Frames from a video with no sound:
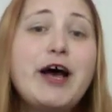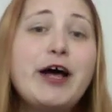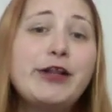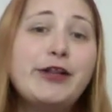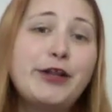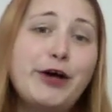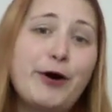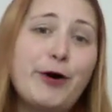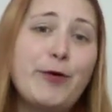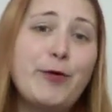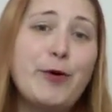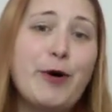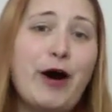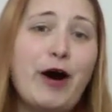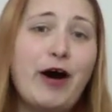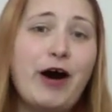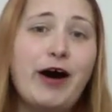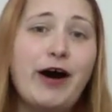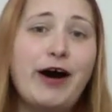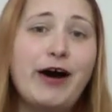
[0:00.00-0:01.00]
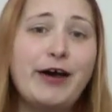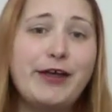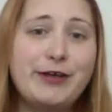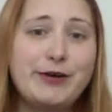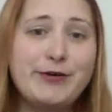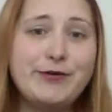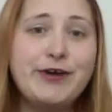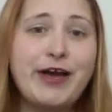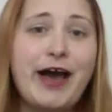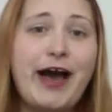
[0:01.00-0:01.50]
know
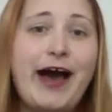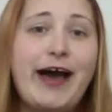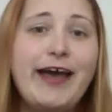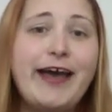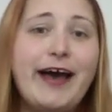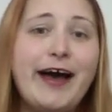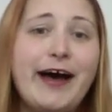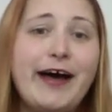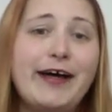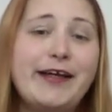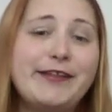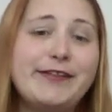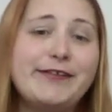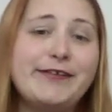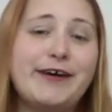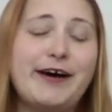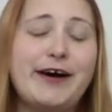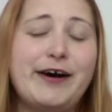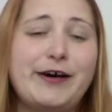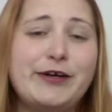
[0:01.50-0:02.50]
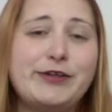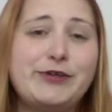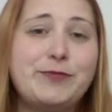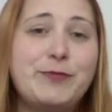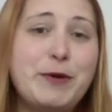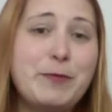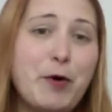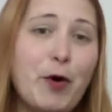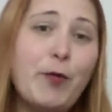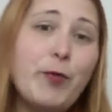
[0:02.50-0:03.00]
UK and to
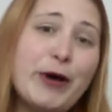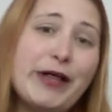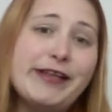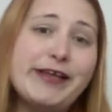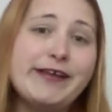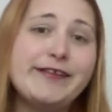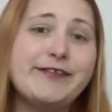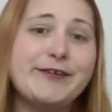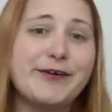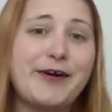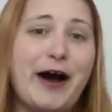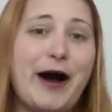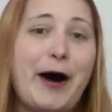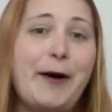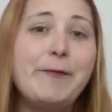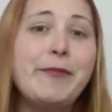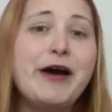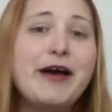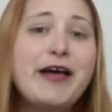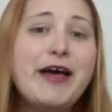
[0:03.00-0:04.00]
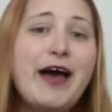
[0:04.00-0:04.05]
be more willing to come.